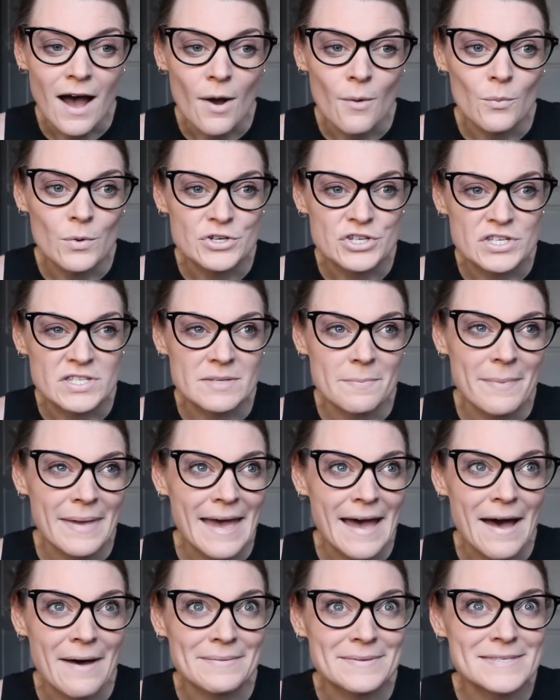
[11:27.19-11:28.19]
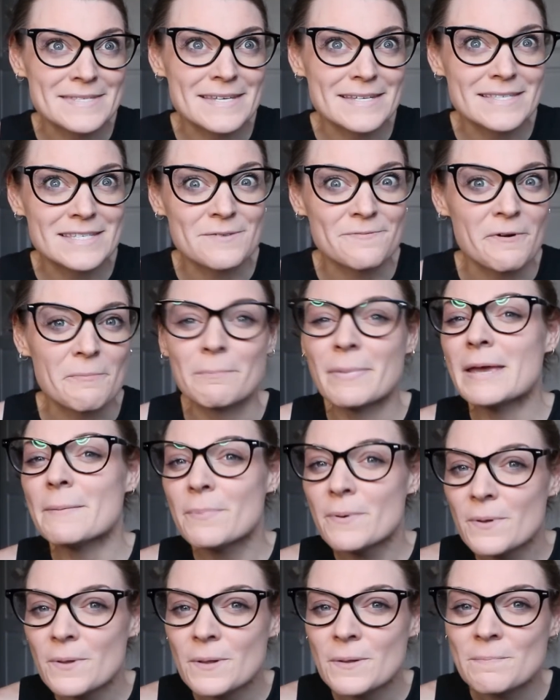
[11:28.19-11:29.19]
which is about 6 different
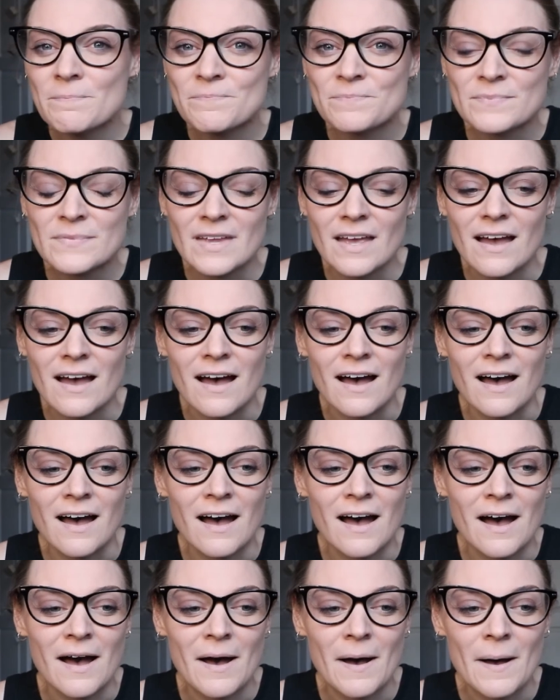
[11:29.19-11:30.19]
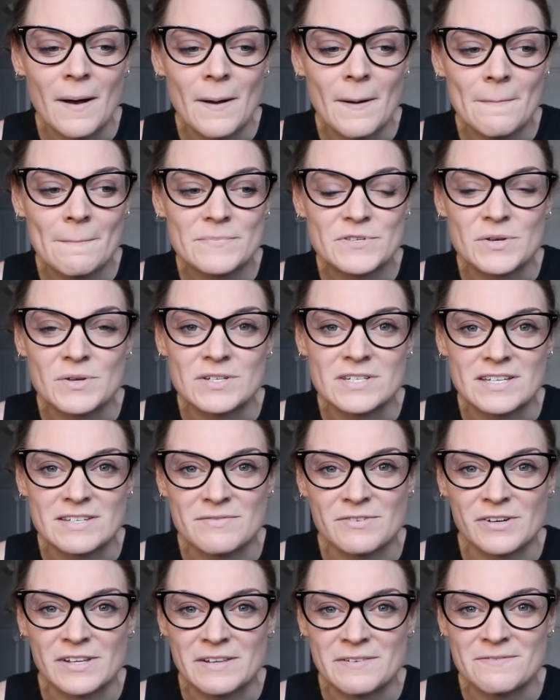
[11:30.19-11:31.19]
people, so it
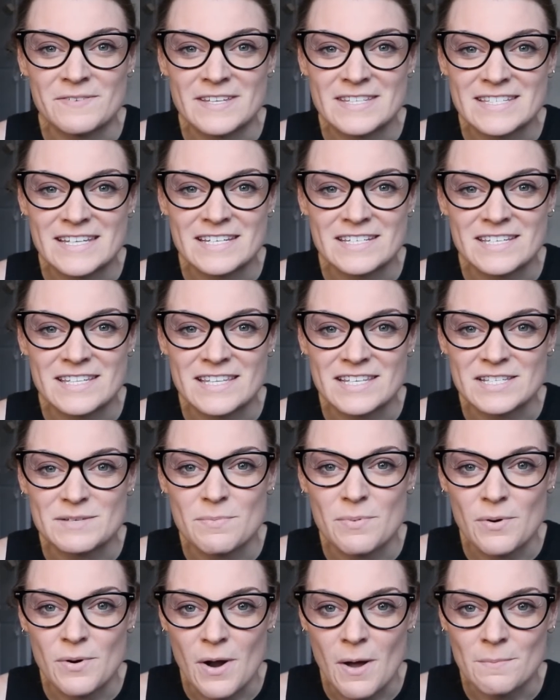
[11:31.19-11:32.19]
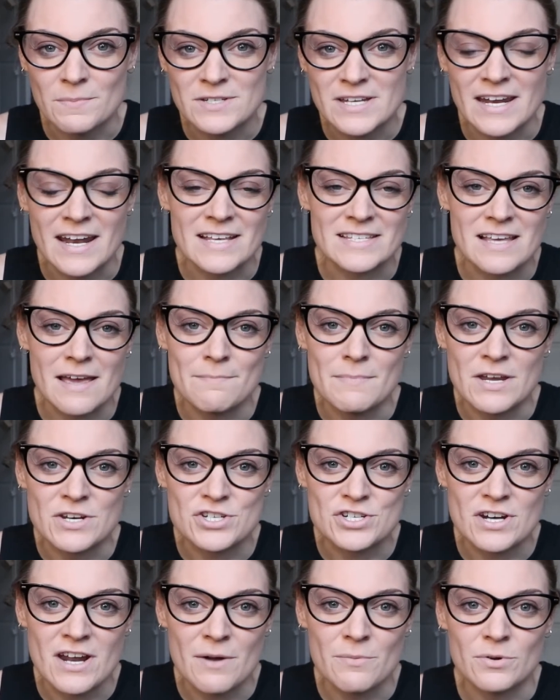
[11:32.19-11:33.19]
definitely fits into this prompt. And as I
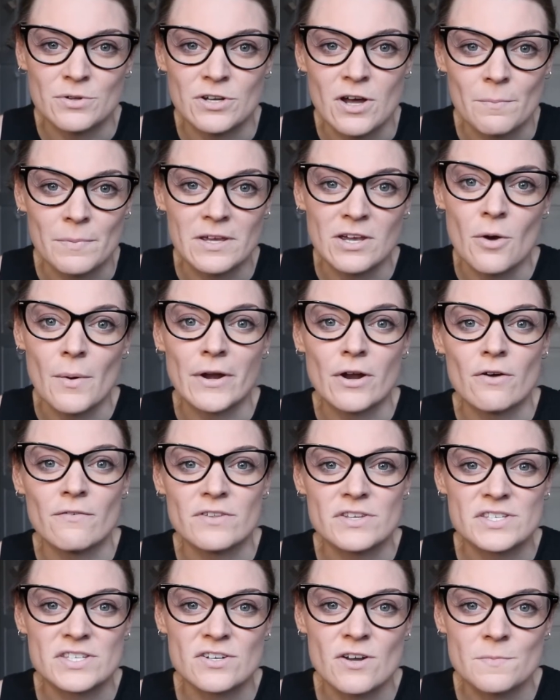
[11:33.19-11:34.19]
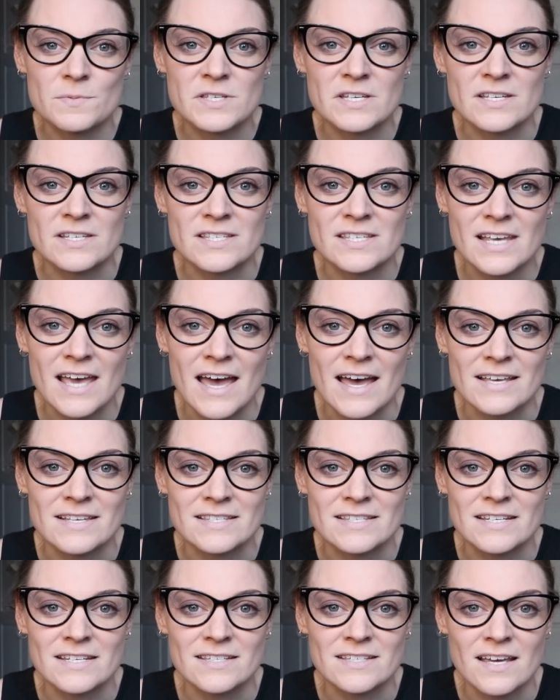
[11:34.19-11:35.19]
mentioned, I will not be going over the synopsis
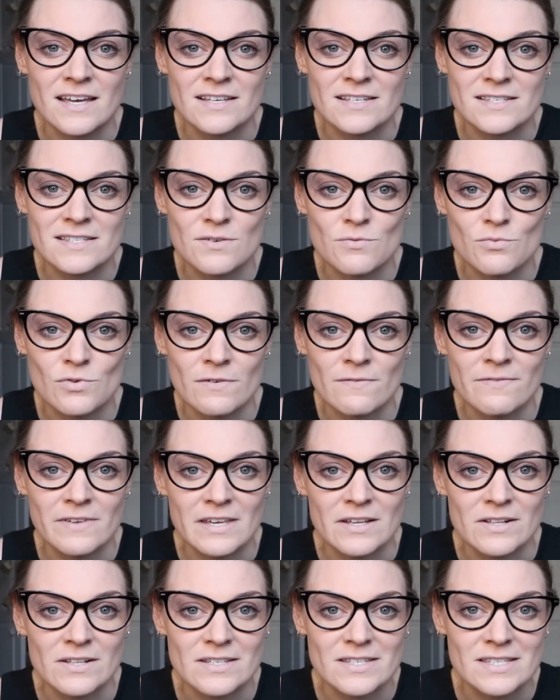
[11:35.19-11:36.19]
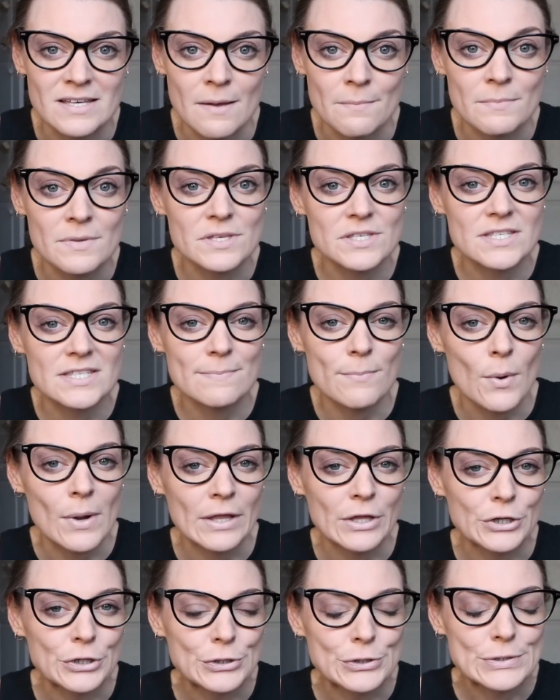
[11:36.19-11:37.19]
as it does reveal some
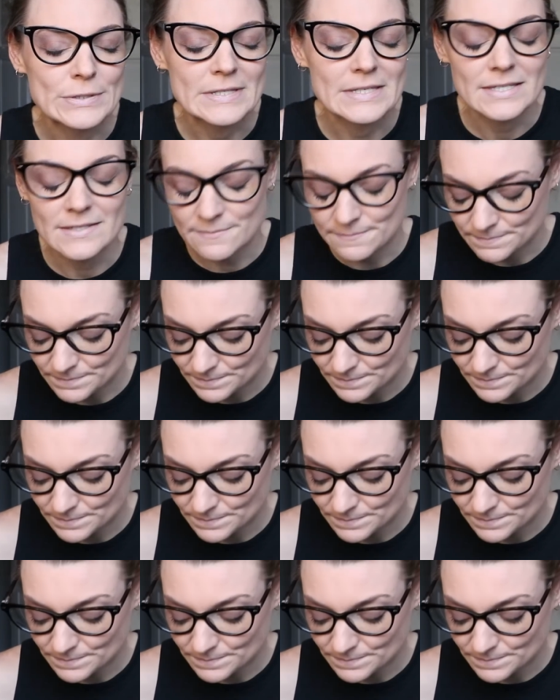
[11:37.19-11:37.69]
spoilers.